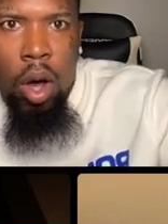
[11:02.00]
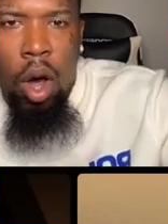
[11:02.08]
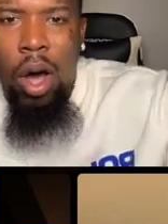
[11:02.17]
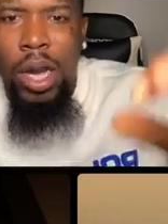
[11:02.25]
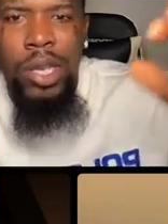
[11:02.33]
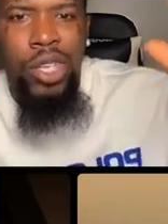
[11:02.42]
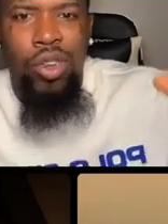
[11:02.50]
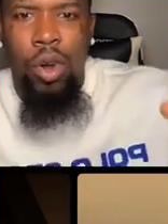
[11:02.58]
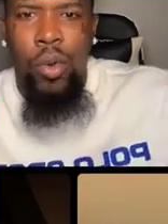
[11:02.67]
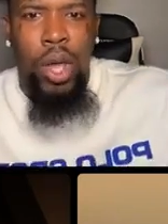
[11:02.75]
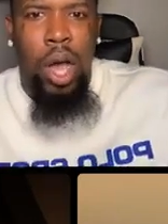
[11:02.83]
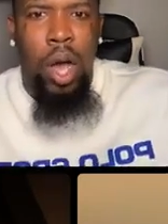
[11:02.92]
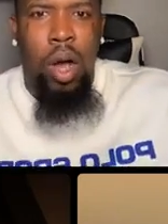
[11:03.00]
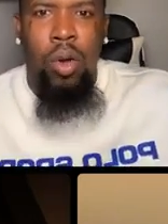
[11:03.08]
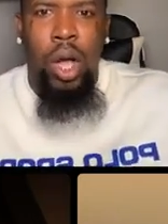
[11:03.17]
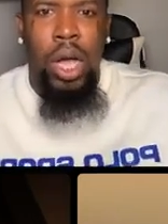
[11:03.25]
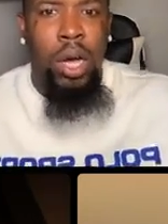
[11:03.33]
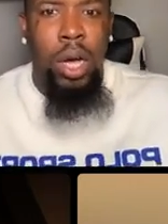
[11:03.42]
All this jewelry on,
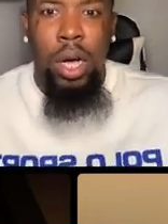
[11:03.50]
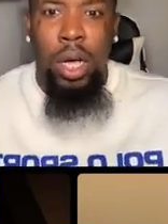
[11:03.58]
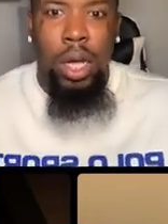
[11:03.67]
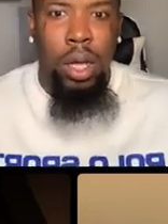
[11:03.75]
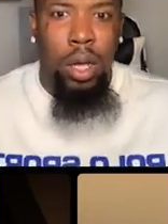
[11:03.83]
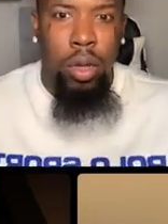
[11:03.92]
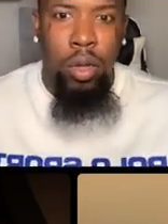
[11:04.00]
good,